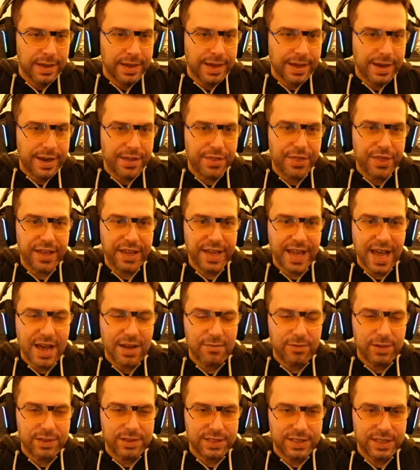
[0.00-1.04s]
And I think
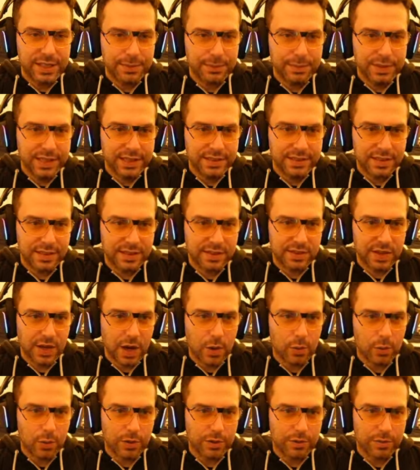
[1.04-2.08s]
every team needs a
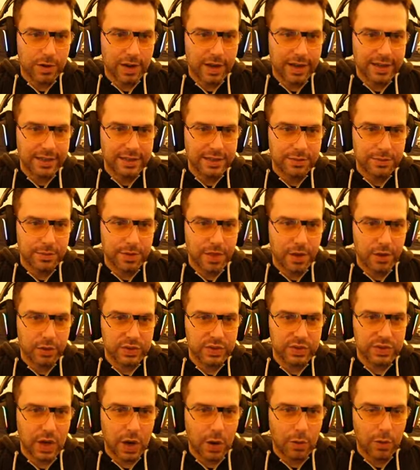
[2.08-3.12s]
Sauron, right? Without
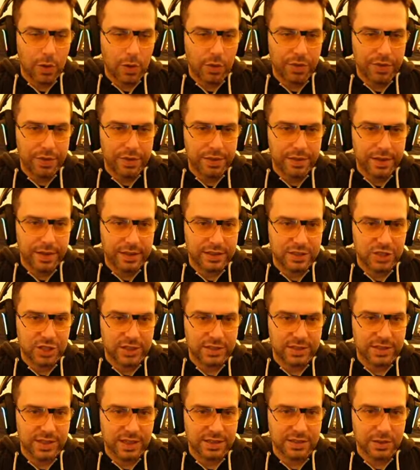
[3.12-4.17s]
Sauron, it
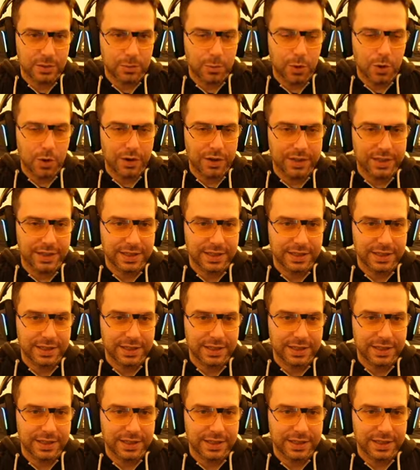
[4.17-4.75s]
just doesn't work.